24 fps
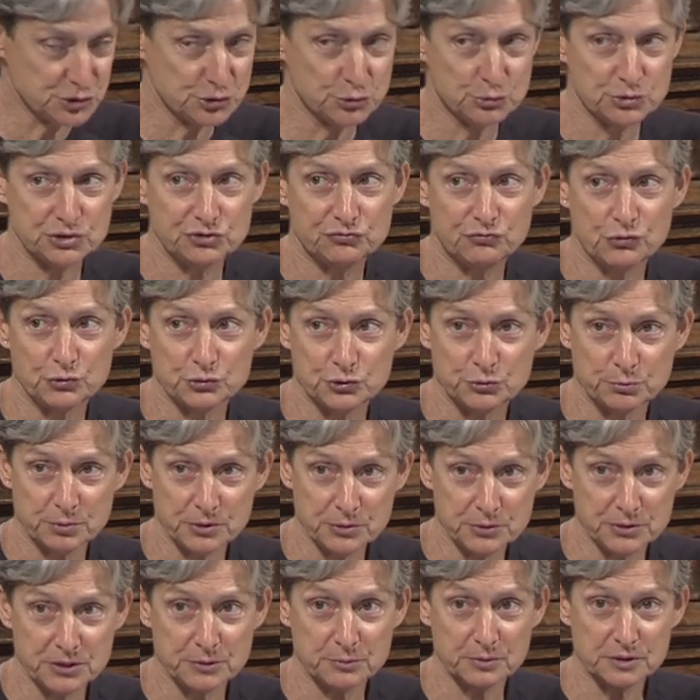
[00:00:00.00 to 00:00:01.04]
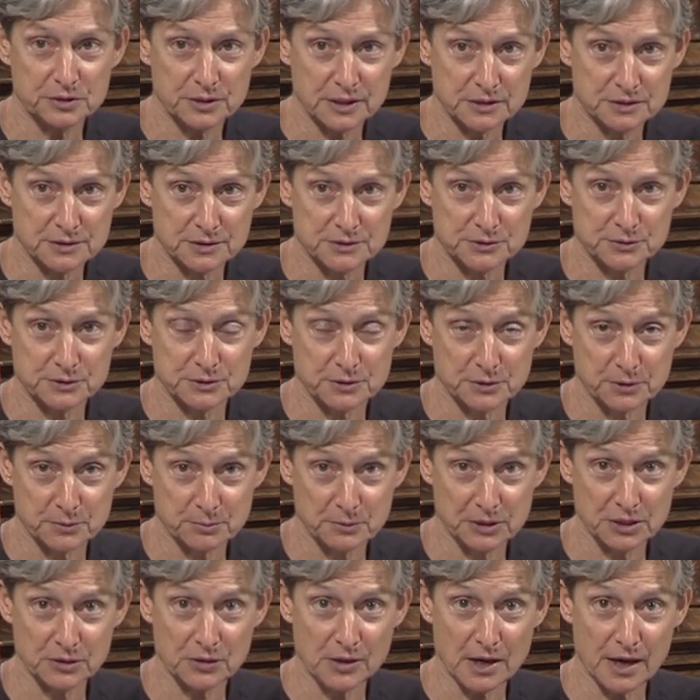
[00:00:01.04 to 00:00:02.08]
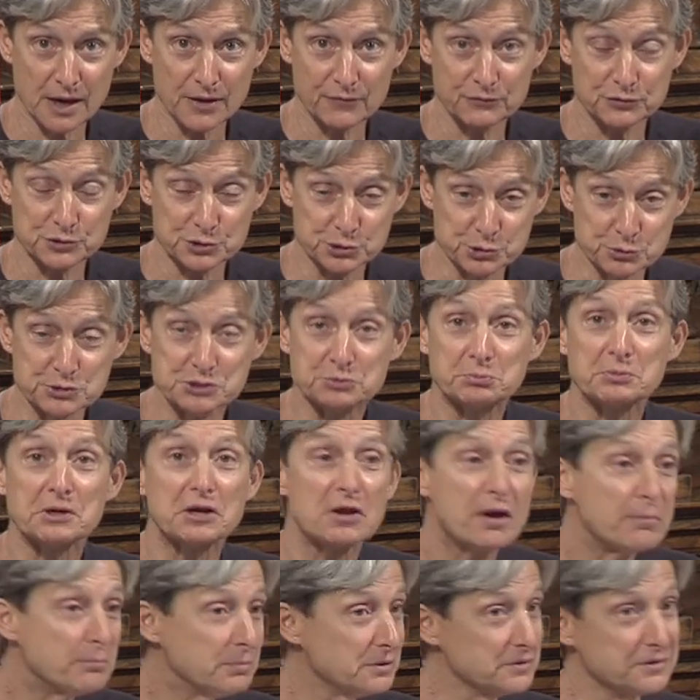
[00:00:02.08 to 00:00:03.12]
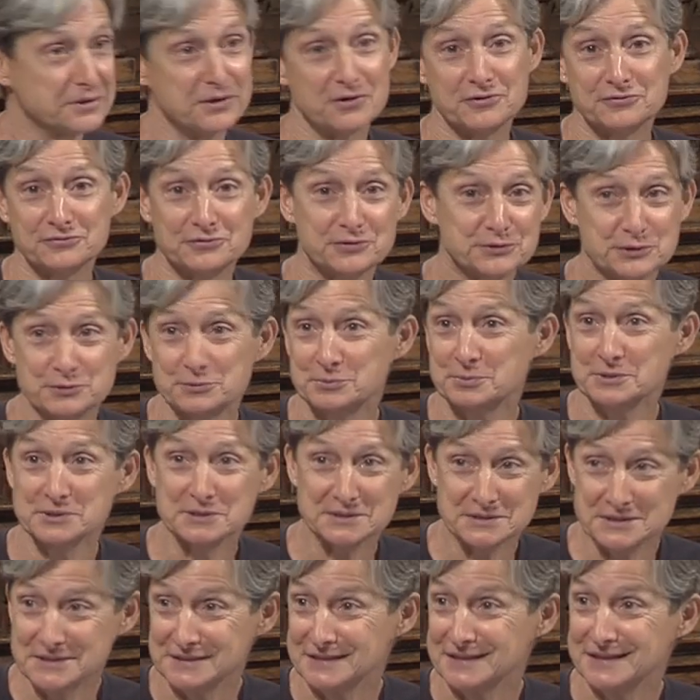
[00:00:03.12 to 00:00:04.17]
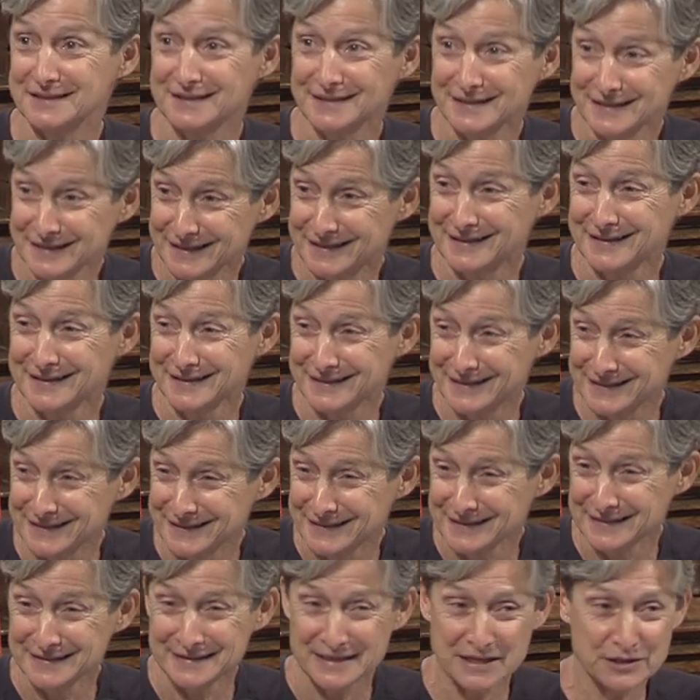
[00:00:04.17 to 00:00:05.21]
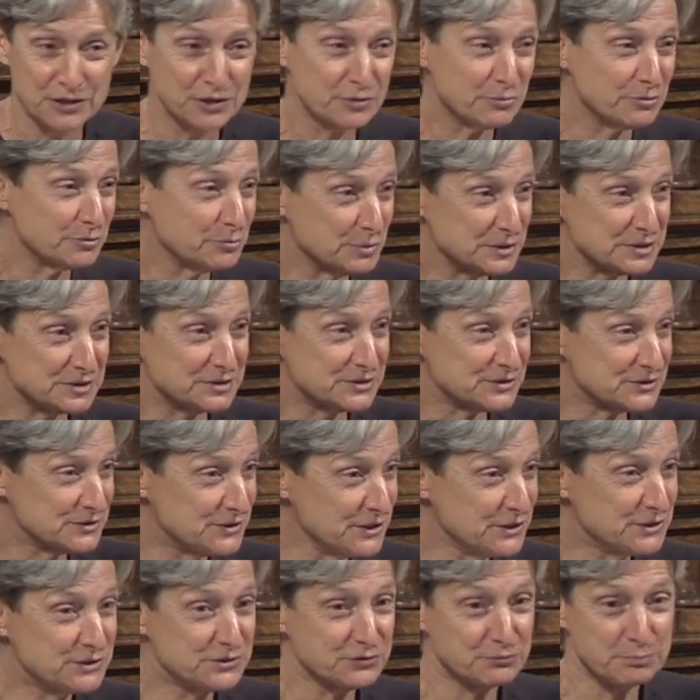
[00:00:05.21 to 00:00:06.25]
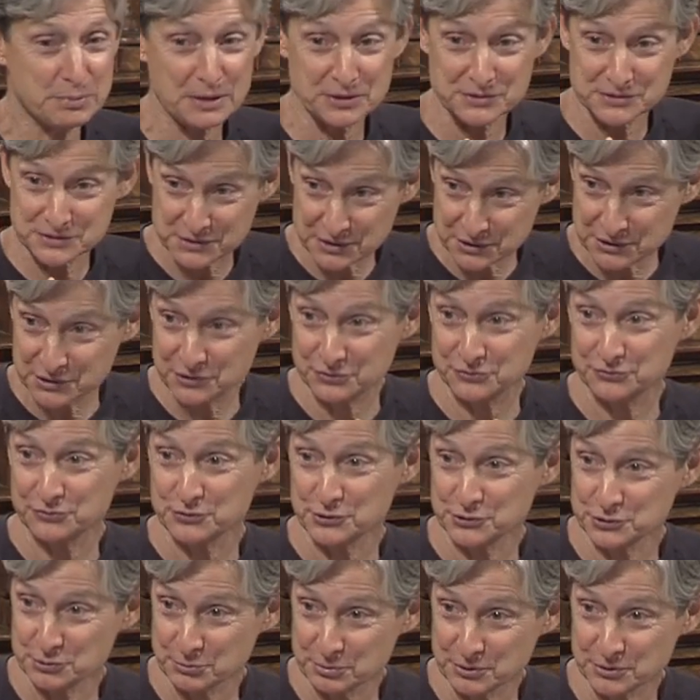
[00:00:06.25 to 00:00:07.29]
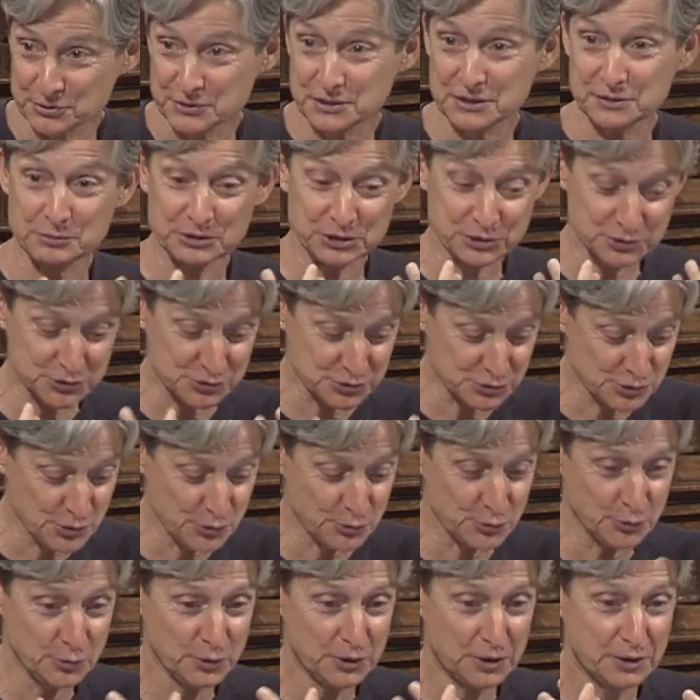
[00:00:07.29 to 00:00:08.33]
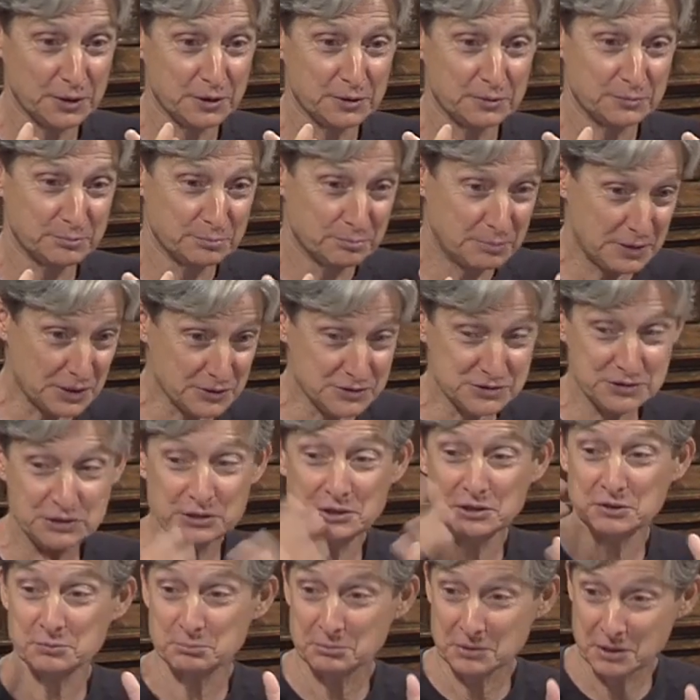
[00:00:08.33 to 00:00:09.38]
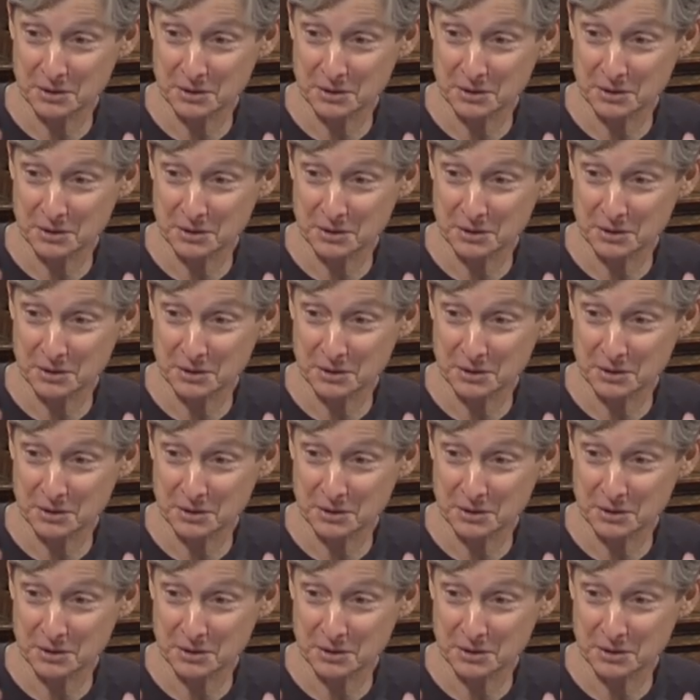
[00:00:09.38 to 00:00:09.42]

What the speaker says: Jewish vulnerability, but that doesn't mean that I have a Jewish monopoly on vulnerability. And there may be distinctive Palestinian vulnerability, but there's no Palestinian